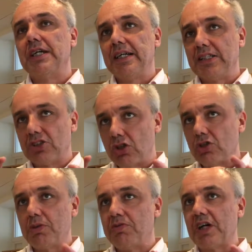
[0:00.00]
it's going to
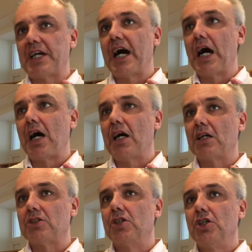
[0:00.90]
be very
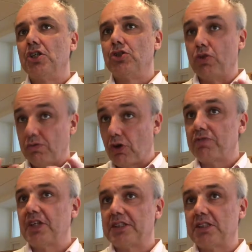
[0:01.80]
hard to involve
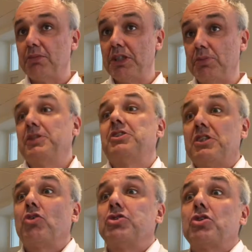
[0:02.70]
the SMEs, but it's
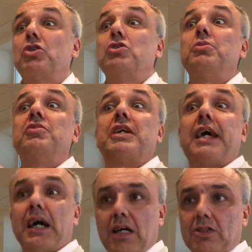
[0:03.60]
also going to be very
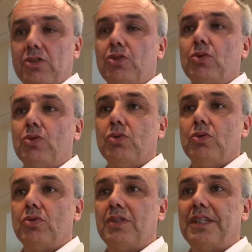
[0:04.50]
hard to
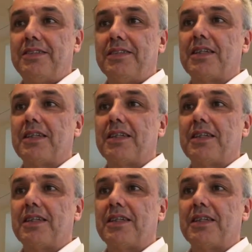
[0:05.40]
hit the